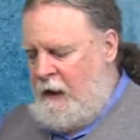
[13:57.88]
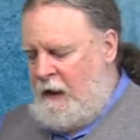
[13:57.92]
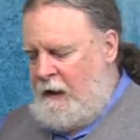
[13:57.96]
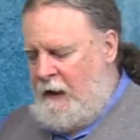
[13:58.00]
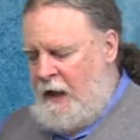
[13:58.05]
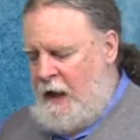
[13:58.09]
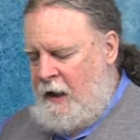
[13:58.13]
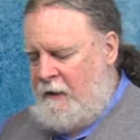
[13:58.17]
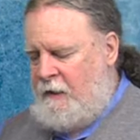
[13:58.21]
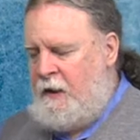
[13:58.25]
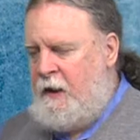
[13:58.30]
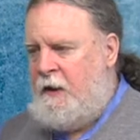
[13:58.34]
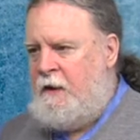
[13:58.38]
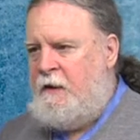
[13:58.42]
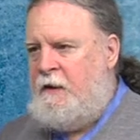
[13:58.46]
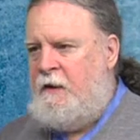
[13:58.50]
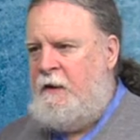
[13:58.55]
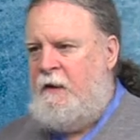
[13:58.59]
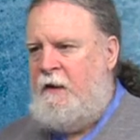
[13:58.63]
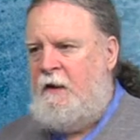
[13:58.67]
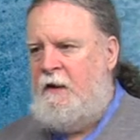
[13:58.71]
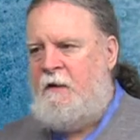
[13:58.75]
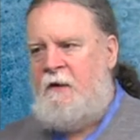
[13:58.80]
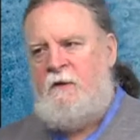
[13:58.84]
Now,
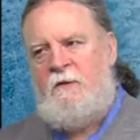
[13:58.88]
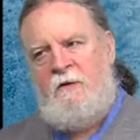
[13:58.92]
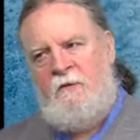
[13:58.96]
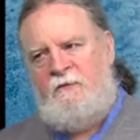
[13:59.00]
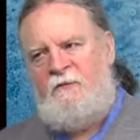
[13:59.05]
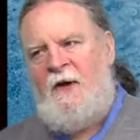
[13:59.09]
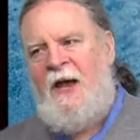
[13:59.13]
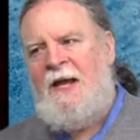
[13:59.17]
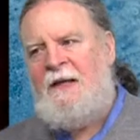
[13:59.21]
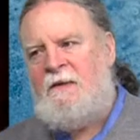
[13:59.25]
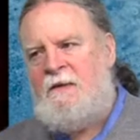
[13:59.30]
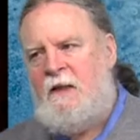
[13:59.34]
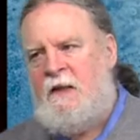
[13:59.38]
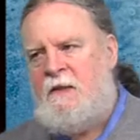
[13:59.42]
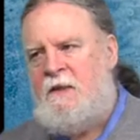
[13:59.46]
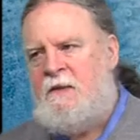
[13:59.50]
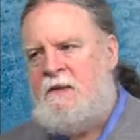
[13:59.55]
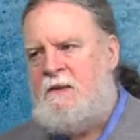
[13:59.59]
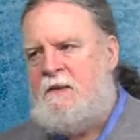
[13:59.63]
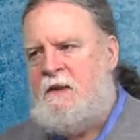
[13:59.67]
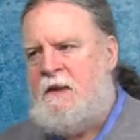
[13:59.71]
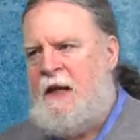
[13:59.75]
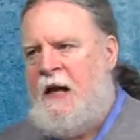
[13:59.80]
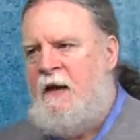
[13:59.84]
the fact
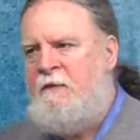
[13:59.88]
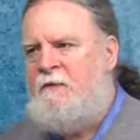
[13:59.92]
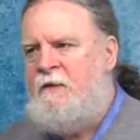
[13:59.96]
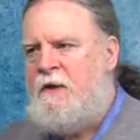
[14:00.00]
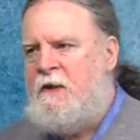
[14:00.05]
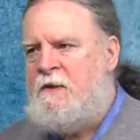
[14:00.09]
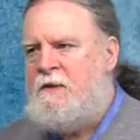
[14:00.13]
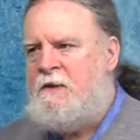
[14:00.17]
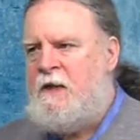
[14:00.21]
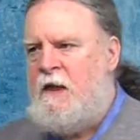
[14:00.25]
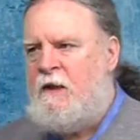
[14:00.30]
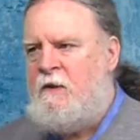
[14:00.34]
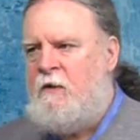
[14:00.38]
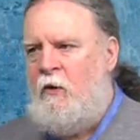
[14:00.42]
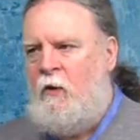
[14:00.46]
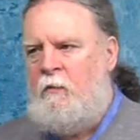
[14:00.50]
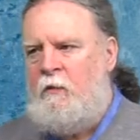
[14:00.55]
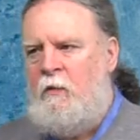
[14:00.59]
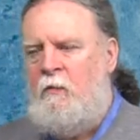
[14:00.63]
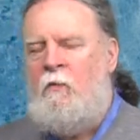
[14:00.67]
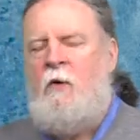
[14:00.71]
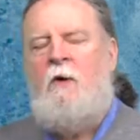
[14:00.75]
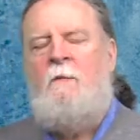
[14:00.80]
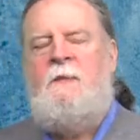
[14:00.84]
is, the evidence that
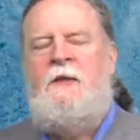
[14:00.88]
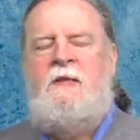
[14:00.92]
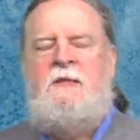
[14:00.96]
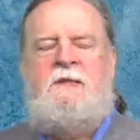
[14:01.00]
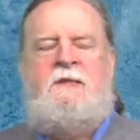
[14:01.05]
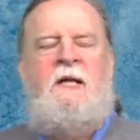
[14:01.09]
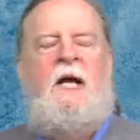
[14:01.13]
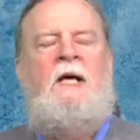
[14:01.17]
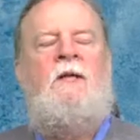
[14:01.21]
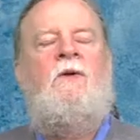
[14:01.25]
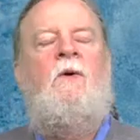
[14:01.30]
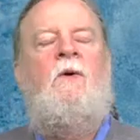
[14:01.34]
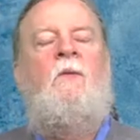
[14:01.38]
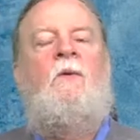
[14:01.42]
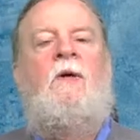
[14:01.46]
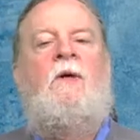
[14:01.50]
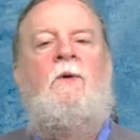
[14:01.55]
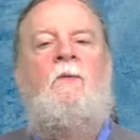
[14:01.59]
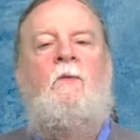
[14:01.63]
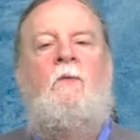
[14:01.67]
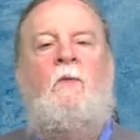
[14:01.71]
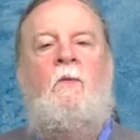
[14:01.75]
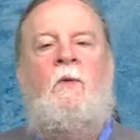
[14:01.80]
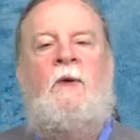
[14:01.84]
global warming is not only
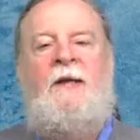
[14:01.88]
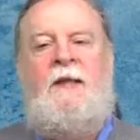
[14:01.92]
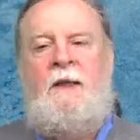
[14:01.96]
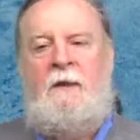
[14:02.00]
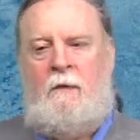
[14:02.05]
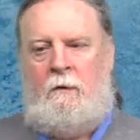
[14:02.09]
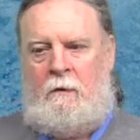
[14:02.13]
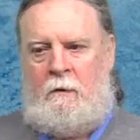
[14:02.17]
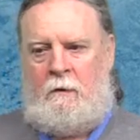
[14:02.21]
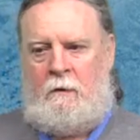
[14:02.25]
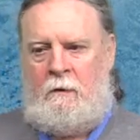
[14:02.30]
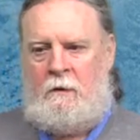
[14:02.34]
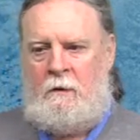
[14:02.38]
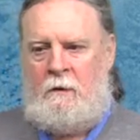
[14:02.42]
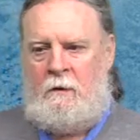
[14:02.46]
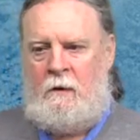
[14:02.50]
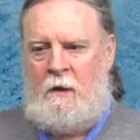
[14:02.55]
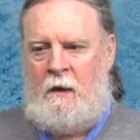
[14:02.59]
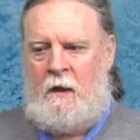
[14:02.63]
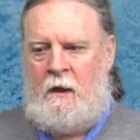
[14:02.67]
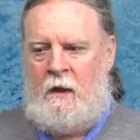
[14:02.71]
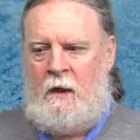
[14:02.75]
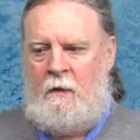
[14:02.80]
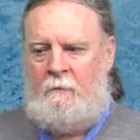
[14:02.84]
real,
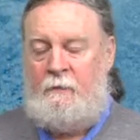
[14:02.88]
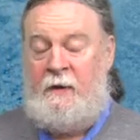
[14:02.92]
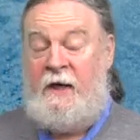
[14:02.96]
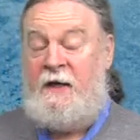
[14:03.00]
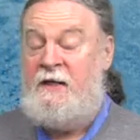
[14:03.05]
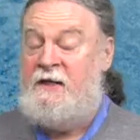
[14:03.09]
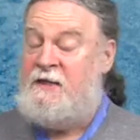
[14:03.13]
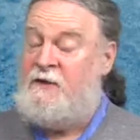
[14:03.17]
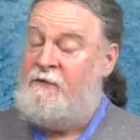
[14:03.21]
uh, but is